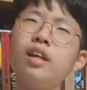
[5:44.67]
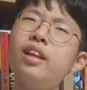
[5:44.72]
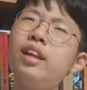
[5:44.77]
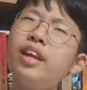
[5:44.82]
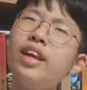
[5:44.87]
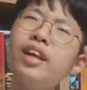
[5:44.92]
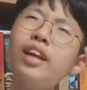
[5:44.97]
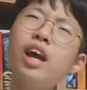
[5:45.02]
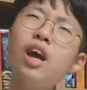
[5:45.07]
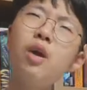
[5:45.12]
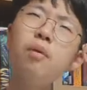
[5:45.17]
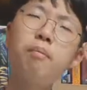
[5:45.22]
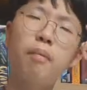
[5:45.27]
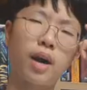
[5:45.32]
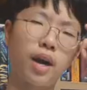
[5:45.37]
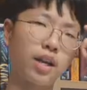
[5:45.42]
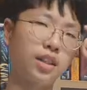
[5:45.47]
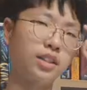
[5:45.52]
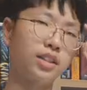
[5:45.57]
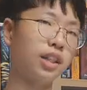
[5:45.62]
in our
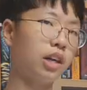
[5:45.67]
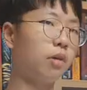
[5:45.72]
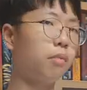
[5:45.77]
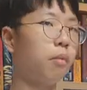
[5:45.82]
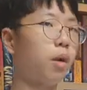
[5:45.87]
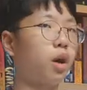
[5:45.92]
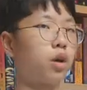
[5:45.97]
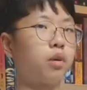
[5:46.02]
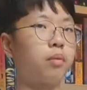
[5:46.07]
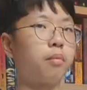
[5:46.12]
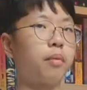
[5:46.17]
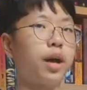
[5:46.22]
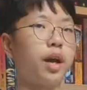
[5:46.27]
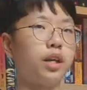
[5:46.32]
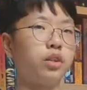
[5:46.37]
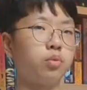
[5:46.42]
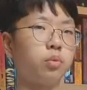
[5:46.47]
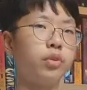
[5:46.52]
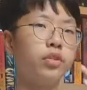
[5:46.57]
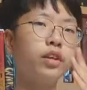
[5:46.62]
minds, in our modern
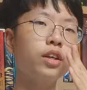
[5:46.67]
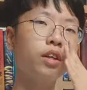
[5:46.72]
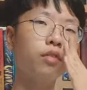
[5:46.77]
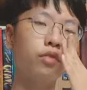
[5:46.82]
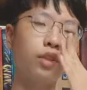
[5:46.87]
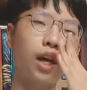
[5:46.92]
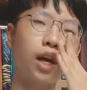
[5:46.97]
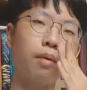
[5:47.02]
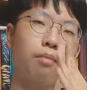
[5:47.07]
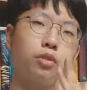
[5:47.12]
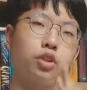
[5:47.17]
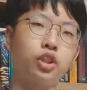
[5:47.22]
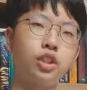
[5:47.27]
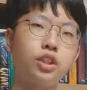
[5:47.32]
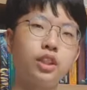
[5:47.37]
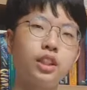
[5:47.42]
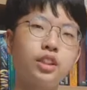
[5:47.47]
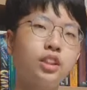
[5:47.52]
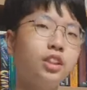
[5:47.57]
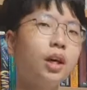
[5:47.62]
minds, we think of time
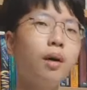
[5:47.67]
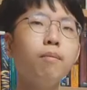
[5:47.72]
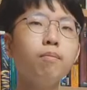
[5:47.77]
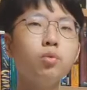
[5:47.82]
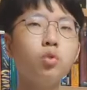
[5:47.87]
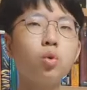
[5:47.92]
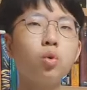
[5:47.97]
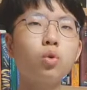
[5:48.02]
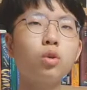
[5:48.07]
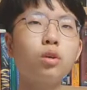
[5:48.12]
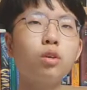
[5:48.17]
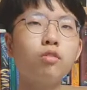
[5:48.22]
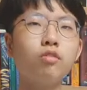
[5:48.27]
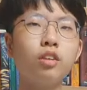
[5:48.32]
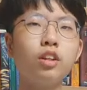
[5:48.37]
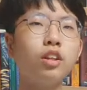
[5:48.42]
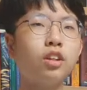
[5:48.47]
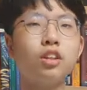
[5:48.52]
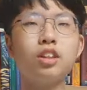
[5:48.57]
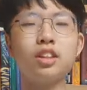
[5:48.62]
machines as some sort of.
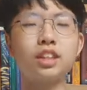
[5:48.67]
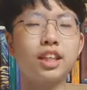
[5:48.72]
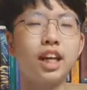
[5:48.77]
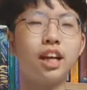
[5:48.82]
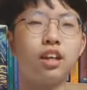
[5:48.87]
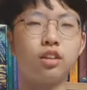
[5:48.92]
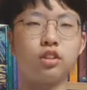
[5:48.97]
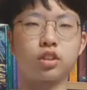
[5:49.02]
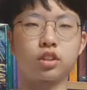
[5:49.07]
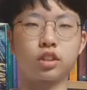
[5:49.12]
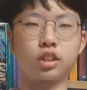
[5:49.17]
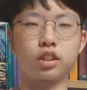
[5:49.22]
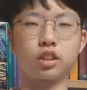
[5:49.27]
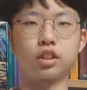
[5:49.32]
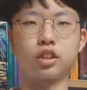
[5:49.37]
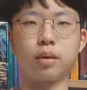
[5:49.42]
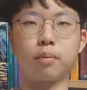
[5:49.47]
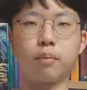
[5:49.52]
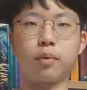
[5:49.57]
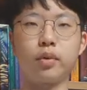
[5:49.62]
It looks kind of looks like a
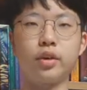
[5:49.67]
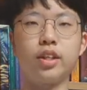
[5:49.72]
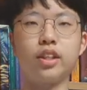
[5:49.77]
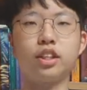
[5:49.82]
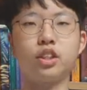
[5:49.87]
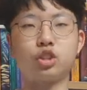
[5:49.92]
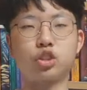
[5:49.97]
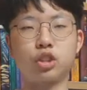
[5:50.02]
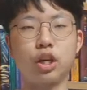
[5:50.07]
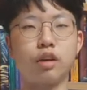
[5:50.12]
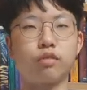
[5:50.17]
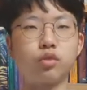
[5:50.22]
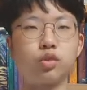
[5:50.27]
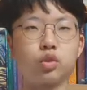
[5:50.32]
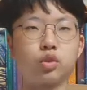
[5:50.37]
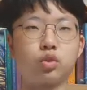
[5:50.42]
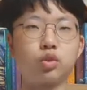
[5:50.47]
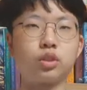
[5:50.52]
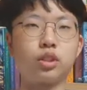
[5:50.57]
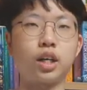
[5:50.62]
submarine. It
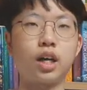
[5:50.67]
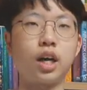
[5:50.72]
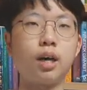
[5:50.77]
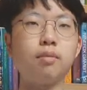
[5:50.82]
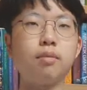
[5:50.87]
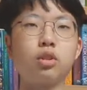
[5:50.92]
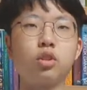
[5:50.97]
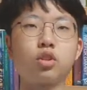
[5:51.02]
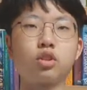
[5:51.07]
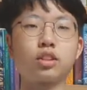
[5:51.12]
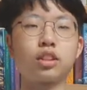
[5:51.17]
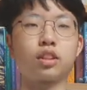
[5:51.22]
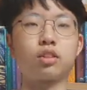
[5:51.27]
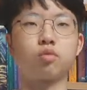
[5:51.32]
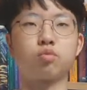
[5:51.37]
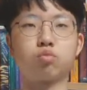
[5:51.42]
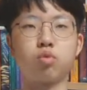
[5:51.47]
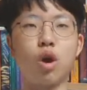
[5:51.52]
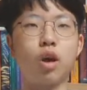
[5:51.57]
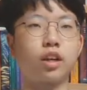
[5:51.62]
travels through time. It looks like a
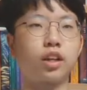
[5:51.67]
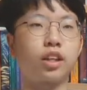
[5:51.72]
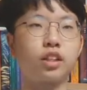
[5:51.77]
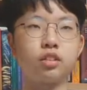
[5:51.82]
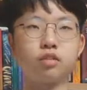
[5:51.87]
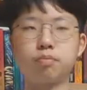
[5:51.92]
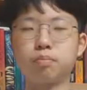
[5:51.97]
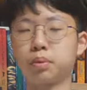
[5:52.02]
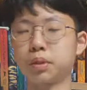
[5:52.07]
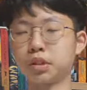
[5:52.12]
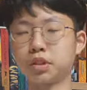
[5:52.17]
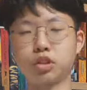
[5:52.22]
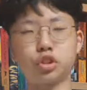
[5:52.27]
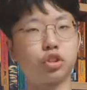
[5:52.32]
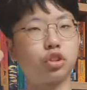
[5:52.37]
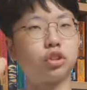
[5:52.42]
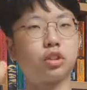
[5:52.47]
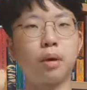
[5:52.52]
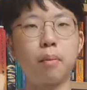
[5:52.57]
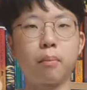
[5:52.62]
rocket plus
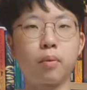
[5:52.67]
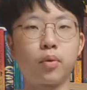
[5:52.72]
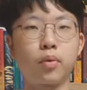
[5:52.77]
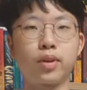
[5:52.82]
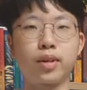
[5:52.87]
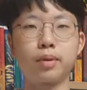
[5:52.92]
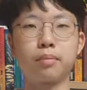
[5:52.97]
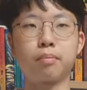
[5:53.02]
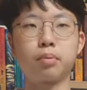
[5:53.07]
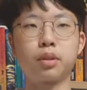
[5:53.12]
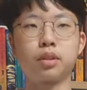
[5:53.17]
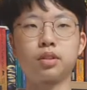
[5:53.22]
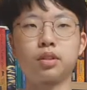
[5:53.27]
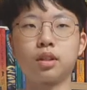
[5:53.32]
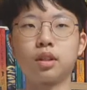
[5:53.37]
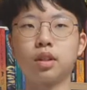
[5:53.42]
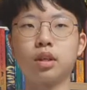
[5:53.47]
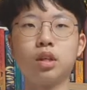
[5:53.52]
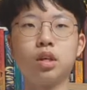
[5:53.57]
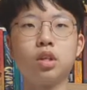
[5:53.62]
submarine plus
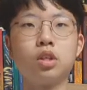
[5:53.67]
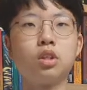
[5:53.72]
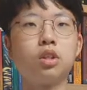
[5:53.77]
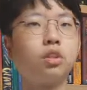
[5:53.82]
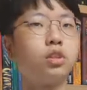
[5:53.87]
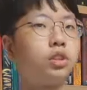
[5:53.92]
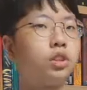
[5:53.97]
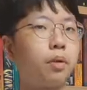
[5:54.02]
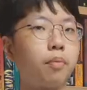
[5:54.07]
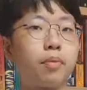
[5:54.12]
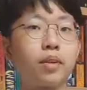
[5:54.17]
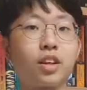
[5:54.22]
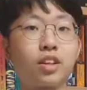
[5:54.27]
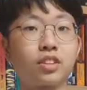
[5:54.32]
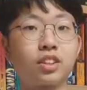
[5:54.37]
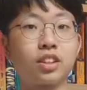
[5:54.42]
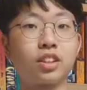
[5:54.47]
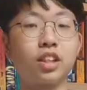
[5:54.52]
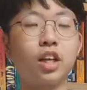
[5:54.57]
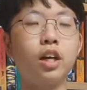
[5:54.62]
something
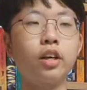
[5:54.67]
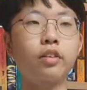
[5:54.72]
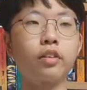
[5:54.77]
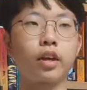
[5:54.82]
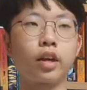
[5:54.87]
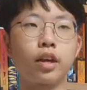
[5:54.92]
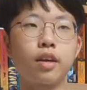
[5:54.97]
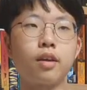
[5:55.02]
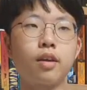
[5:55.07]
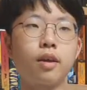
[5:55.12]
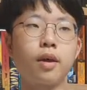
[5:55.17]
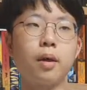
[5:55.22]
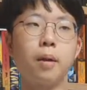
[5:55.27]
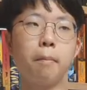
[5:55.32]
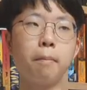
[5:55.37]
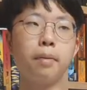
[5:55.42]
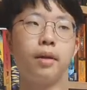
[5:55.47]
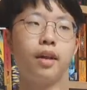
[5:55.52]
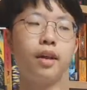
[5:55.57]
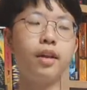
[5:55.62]
else entirely.
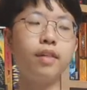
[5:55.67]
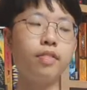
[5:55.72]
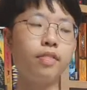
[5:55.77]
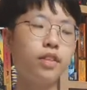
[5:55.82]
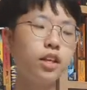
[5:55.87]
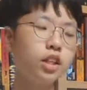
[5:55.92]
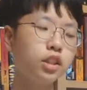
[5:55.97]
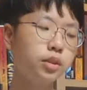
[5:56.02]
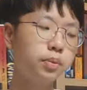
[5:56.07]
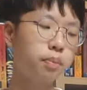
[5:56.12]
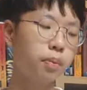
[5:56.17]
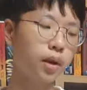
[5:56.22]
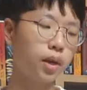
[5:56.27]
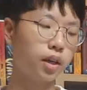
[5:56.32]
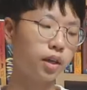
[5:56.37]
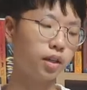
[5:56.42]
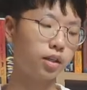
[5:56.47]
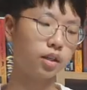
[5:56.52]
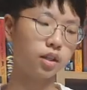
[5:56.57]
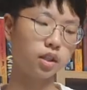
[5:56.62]
But in this
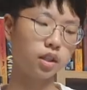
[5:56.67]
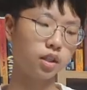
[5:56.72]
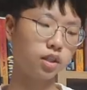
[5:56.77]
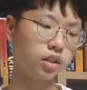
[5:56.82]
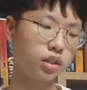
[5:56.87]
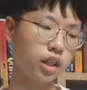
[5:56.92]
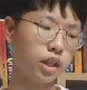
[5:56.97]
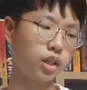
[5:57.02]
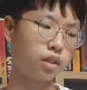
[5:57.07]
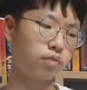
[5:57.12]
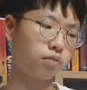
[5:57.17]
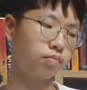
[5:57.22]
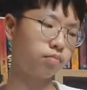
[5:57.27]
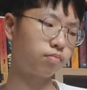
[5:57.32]
book, it's a